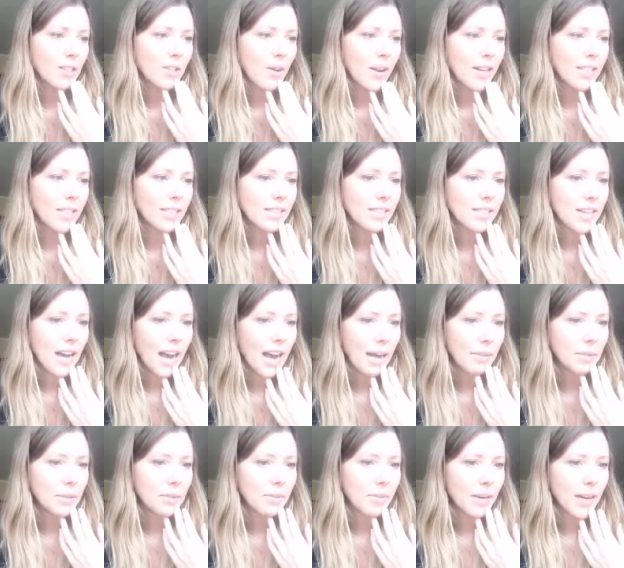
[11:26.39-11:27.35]
So I
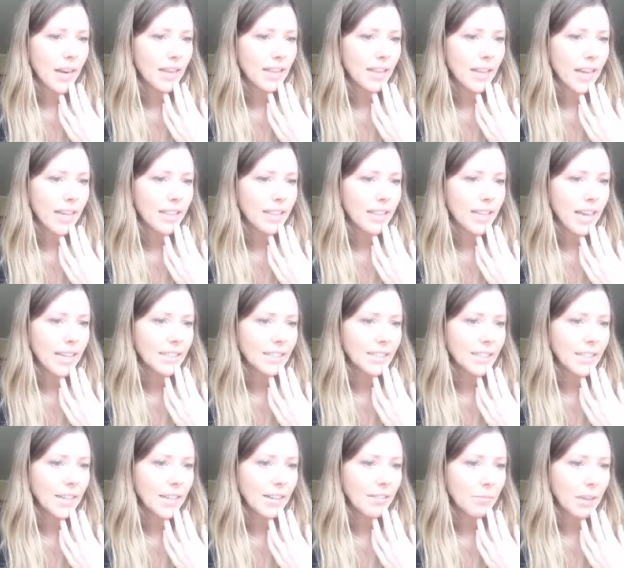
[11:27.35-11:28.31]
stopped, but I like the
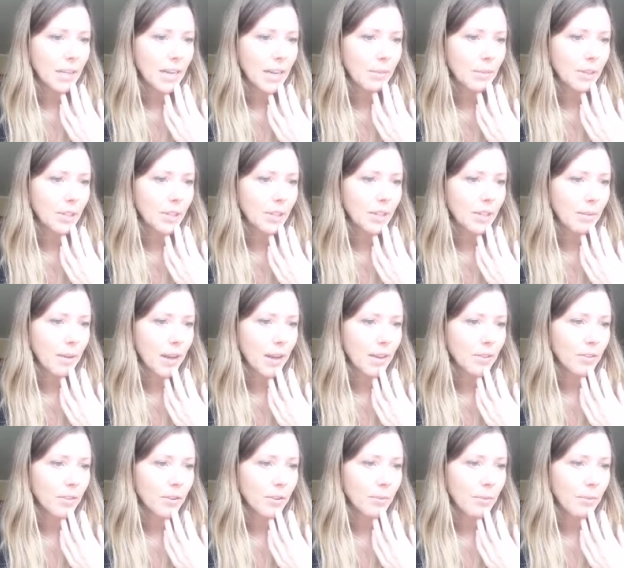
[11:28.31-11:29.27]
idea of being able to look back
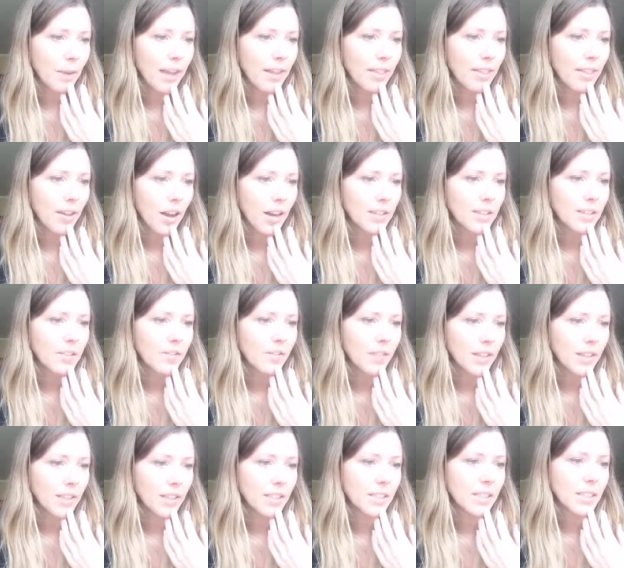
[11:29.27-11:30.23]
through my thoughts,
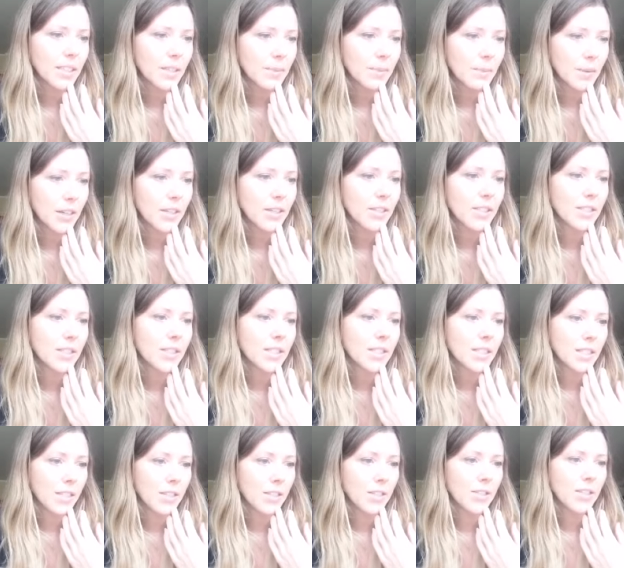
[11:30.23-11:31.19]
feelings, experiences
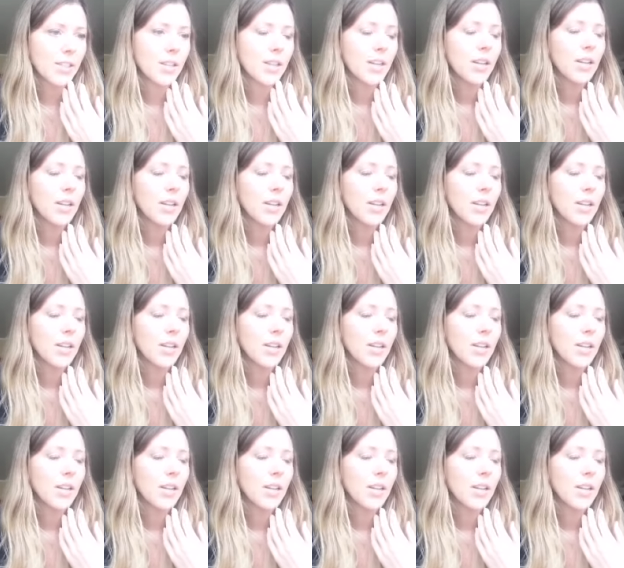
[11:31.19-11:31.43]
years